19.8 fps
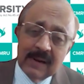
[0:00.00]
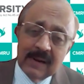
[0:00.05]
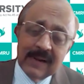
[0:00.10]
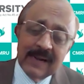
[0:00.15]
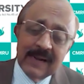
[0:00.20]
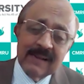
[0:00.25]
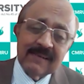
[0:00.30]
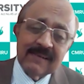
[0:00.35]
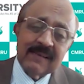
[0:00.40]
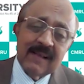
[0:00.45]

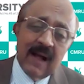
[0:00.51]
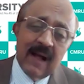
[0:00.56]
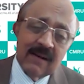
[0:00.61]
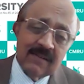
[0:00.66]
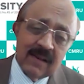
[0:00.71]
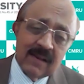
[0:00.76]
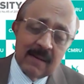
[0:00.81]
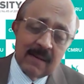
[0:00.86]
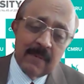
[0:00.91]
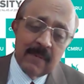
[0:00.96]
it is
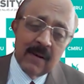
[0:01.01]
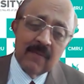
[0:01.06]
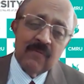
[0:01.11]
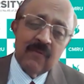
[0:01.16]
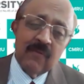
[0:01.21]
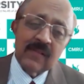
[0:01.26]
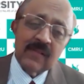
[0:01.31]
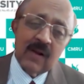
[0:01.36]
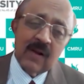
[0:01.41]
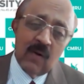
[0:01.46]
answerable
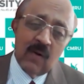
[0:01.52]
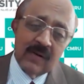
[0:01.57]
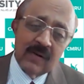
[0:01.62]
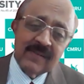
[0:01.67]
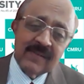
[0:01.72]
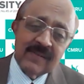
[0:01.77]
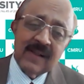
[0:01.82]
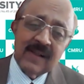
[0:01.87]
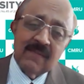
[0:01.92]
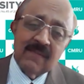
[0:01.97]
for the
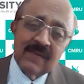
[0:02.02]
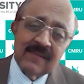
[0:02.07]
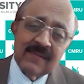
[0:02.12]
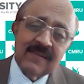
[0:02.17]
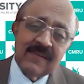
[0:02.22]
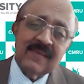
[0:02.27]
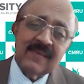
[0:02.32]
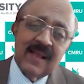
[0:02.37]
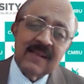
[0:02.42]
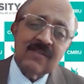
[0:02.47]

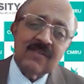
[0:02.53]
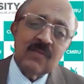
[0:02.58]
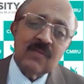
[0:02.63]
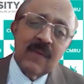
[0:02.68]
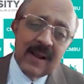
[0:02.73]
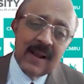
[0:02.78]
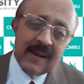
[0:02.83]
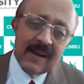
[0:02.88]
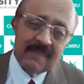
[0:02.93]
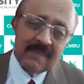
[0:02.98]
consequences as
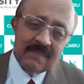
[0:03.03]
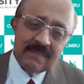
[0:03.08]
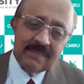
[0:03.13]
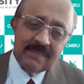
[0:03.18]
well.